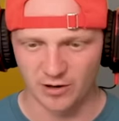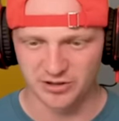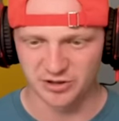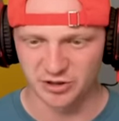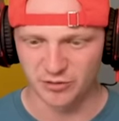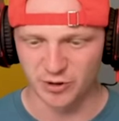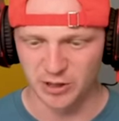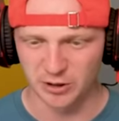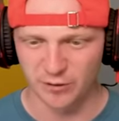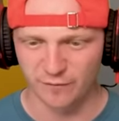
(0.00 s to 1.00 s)
Also, you could do a
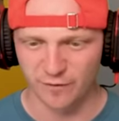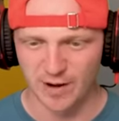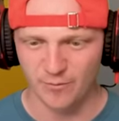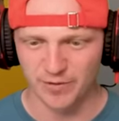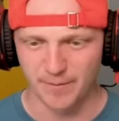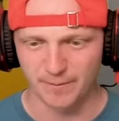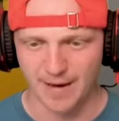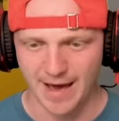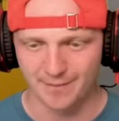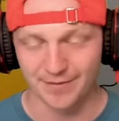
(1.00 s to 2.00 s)
glow frame with a
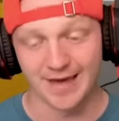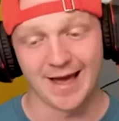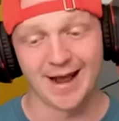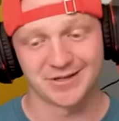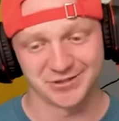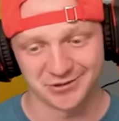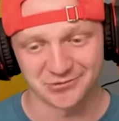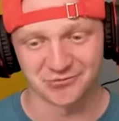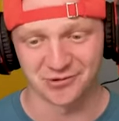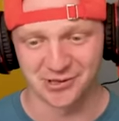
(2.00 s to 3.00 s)
map. That actually
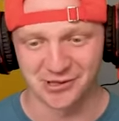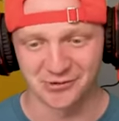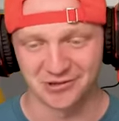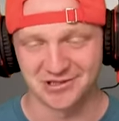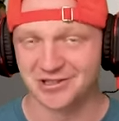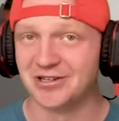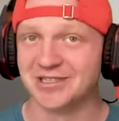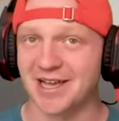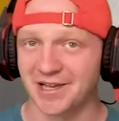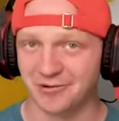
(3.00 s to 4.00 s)
looks really cool. So you know
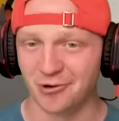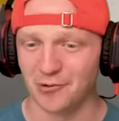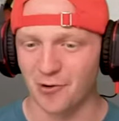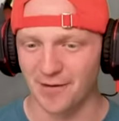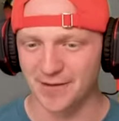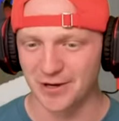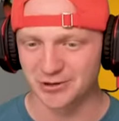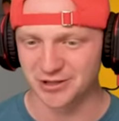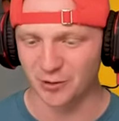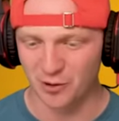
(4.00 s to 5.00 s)
exactly where you are in the
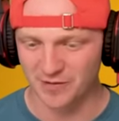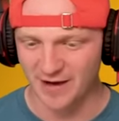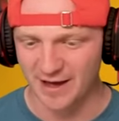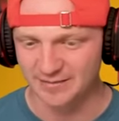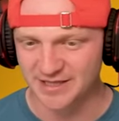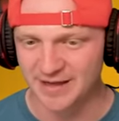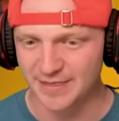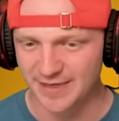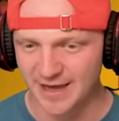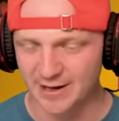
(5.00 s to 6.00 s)
ocean at all times.
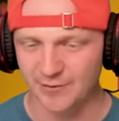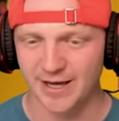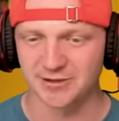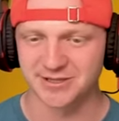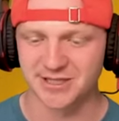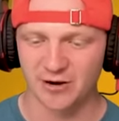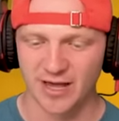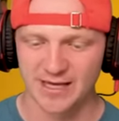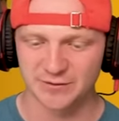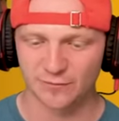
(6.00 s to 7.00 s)
And then we got our
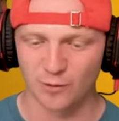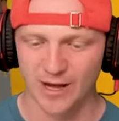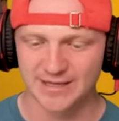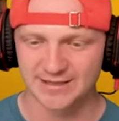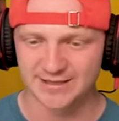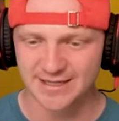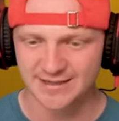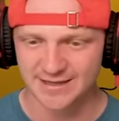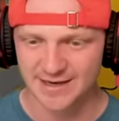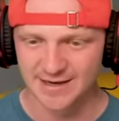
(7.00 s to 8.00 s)
staircase for a seat.